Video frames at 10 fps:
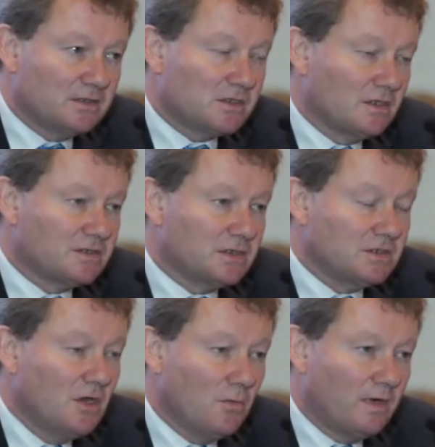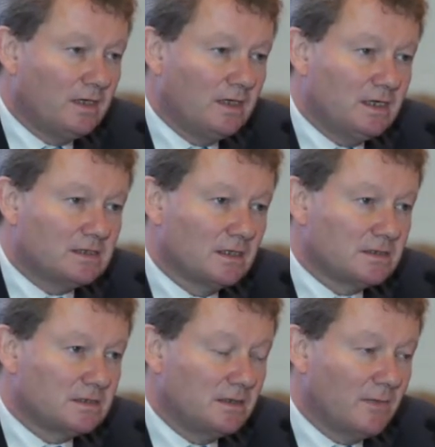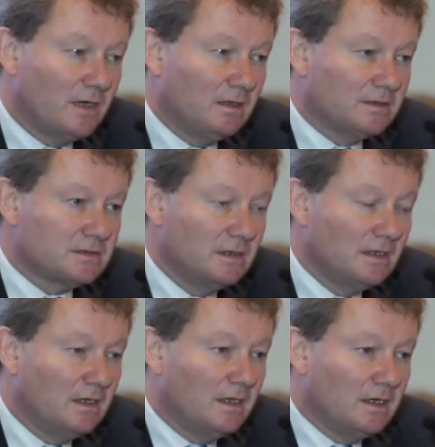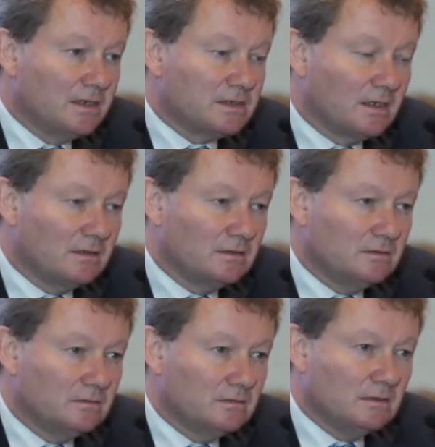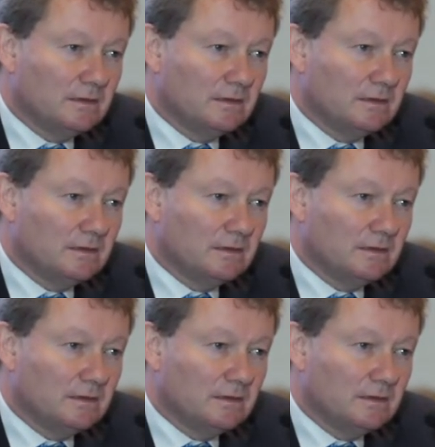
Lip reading: as Charles says, we need ton-sea-miles. So